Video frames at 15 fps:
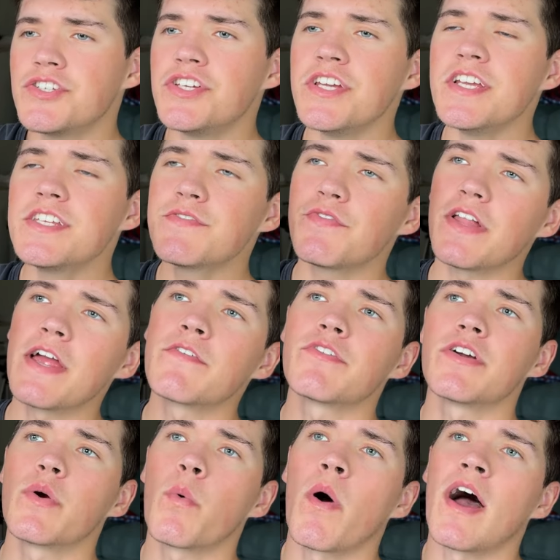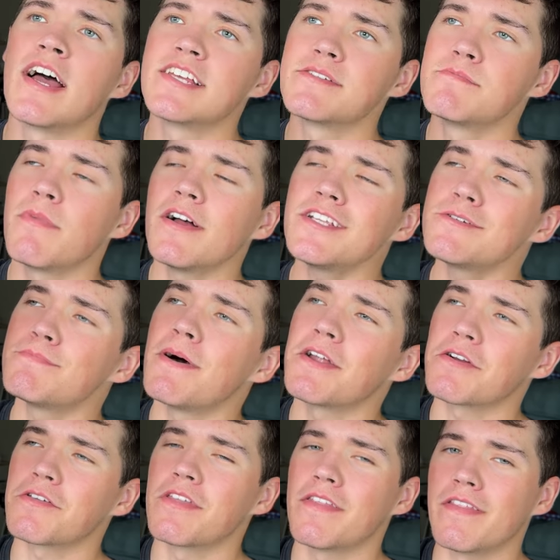cheese flavoring-wise, much
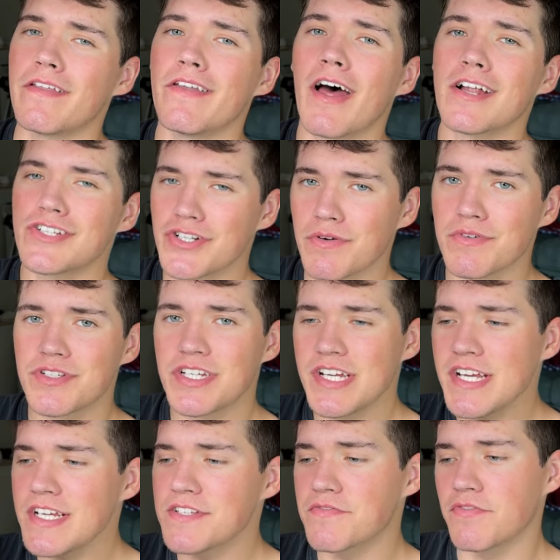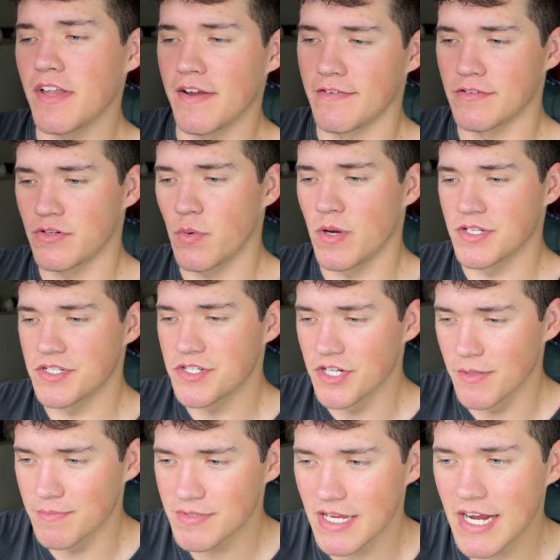better than the nacho cheese flavored Quest
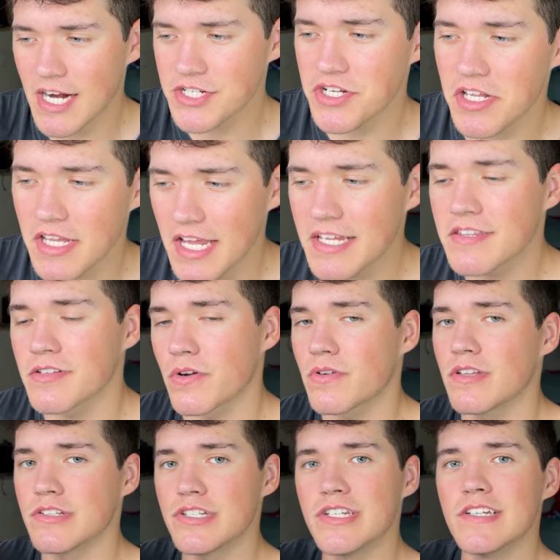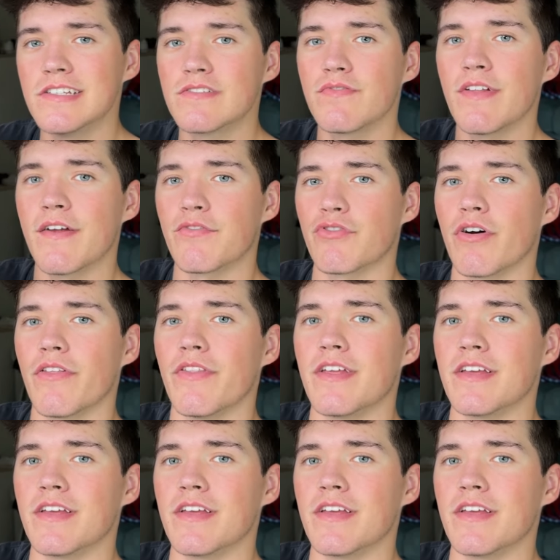chips. I actually like the cheese flavor on